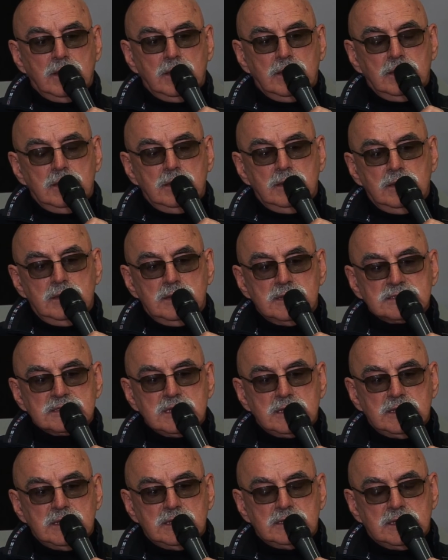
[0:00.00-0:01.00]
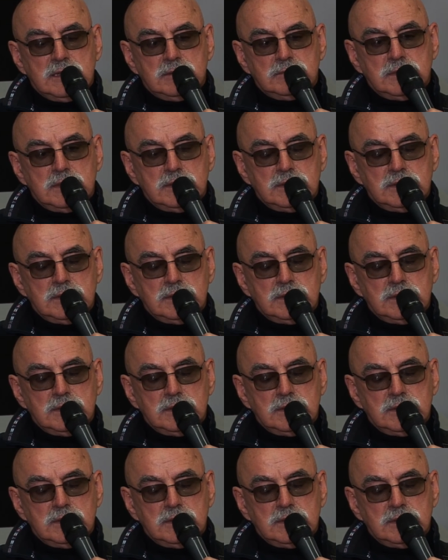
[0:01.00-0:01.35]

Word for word: and the coal